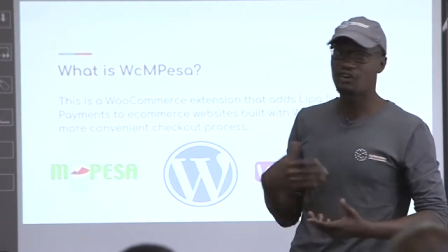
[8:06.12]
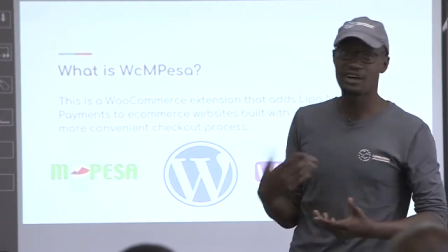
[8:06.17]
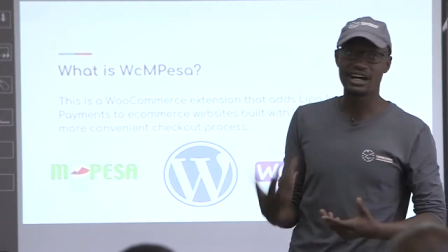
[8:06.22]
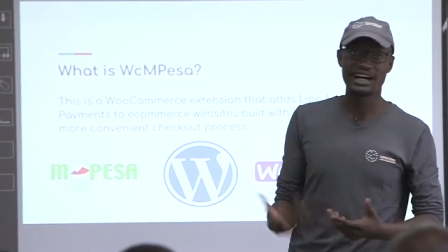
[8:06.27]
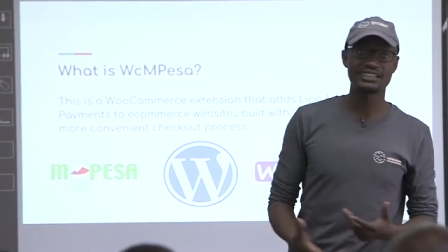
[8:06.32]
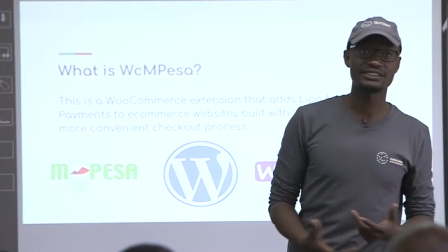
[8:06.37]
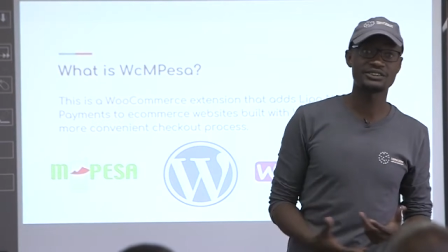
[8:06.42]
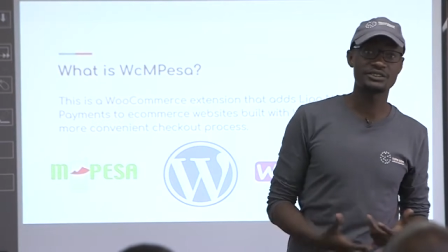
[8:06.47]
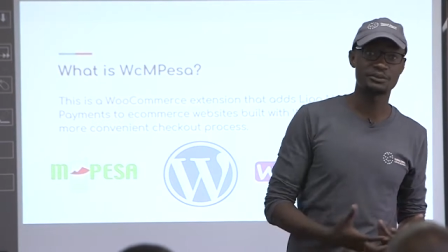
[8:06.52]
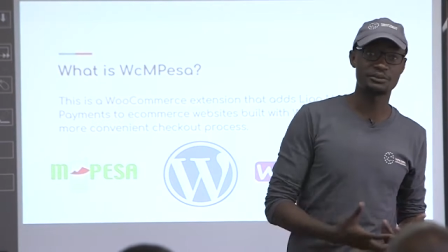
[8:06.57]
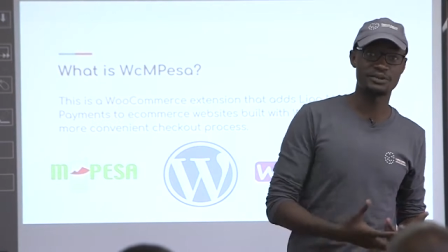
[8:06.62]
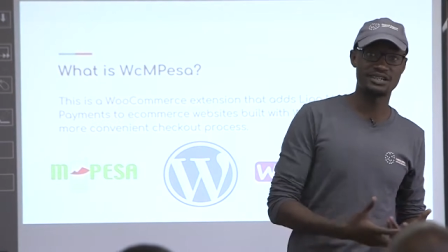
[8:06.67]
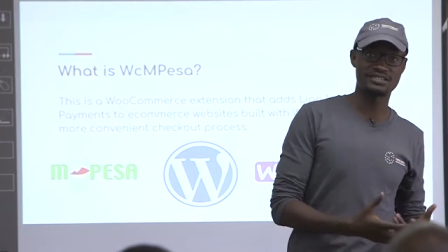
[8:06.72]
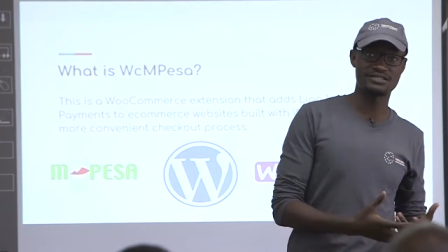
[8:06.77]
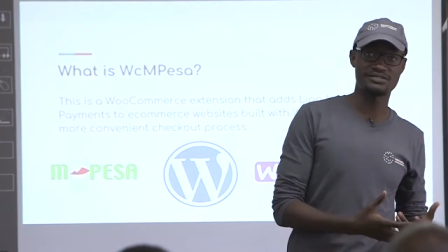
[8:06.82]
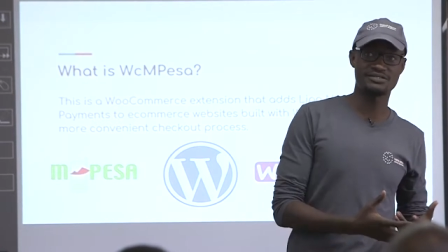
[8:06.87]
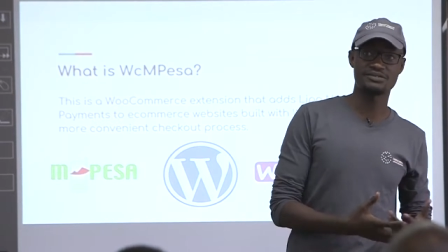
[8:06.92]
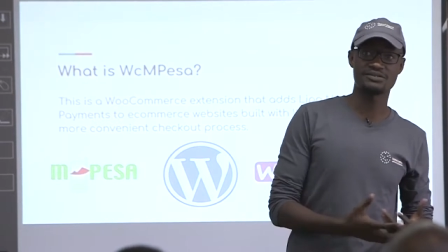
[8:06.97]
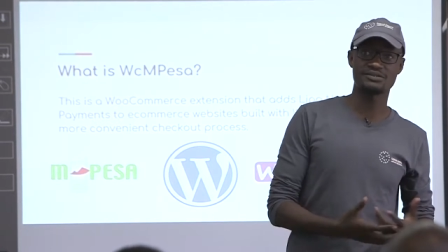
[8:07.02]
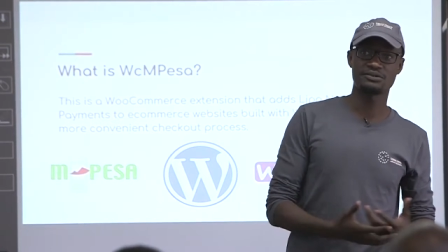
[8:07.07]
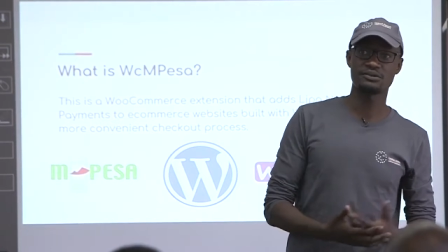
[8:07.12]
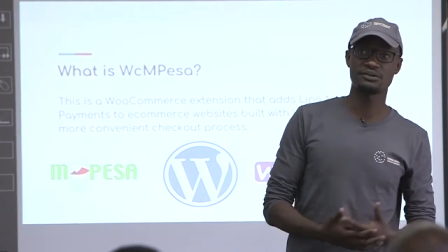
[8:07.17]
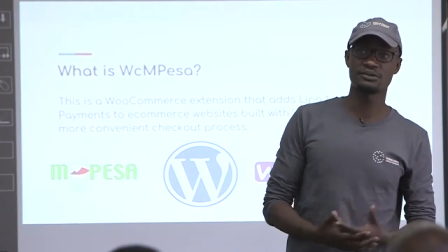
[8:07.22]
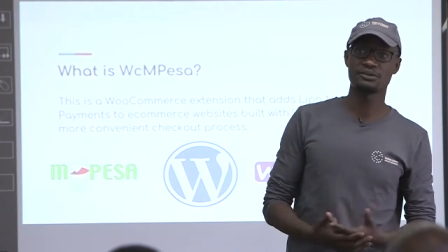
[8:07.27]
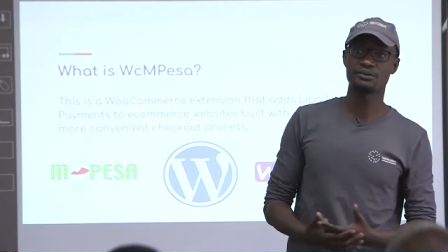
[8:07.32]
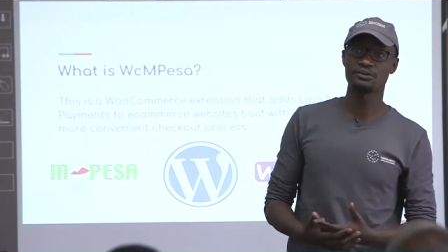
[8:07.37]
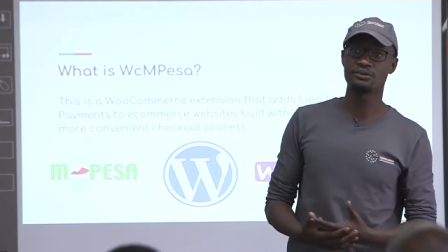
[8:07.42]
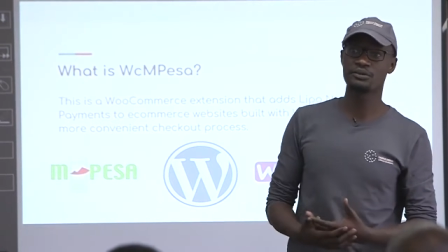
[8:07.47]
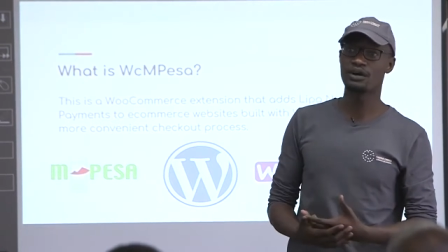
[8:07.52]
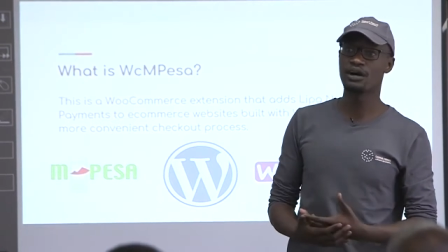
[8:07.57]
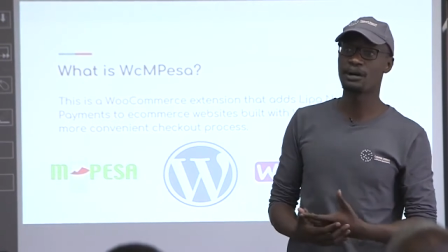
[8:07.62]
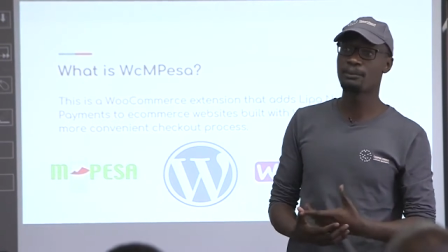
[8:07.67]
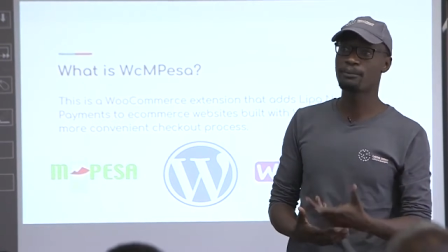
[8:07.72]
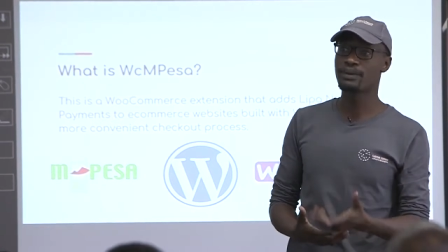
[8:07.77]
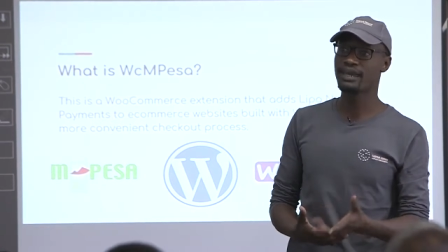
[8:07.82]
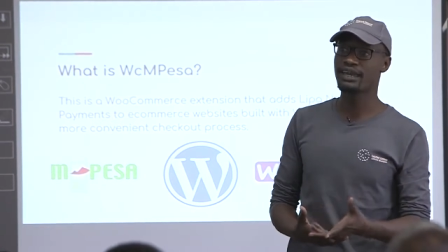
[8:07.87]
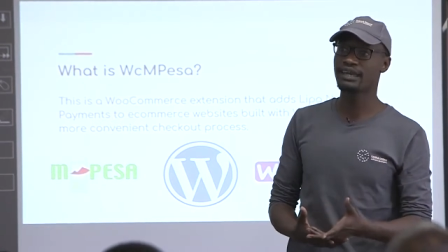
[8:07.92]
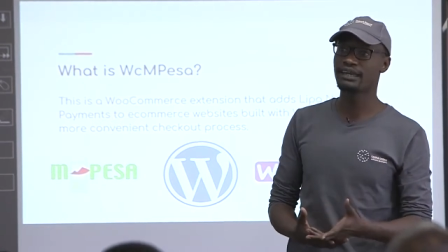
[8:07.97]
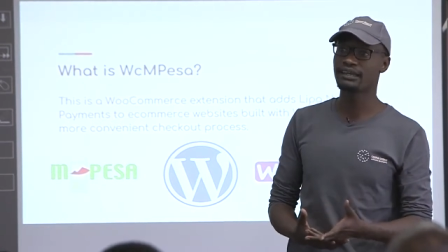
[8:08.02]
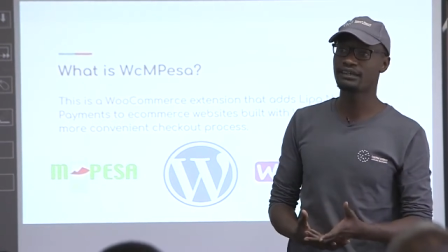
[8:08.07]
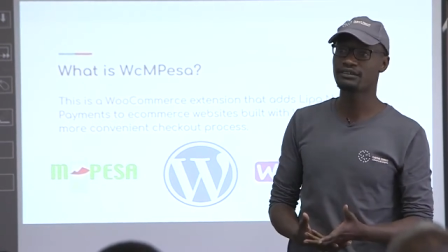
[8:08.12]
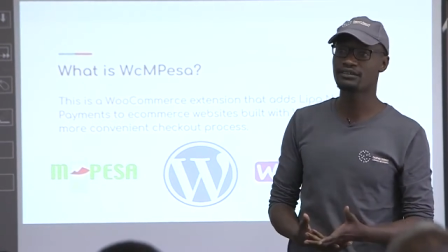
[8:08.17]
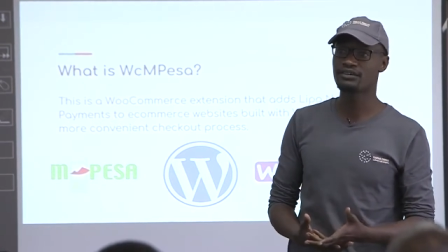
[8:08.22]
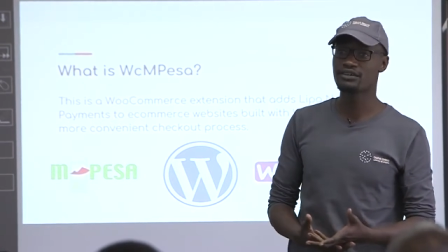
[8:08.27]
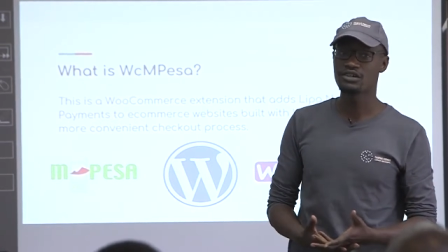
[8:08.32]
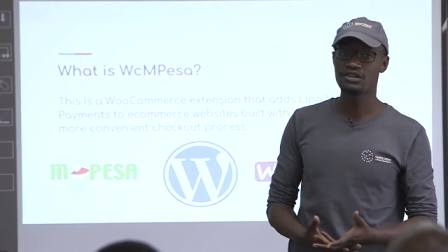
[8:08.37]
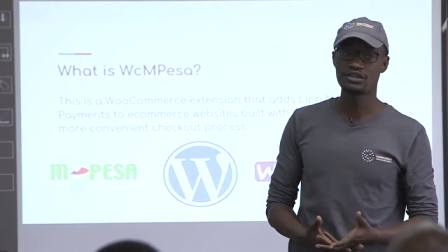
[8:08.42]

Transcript: for customers who are paying.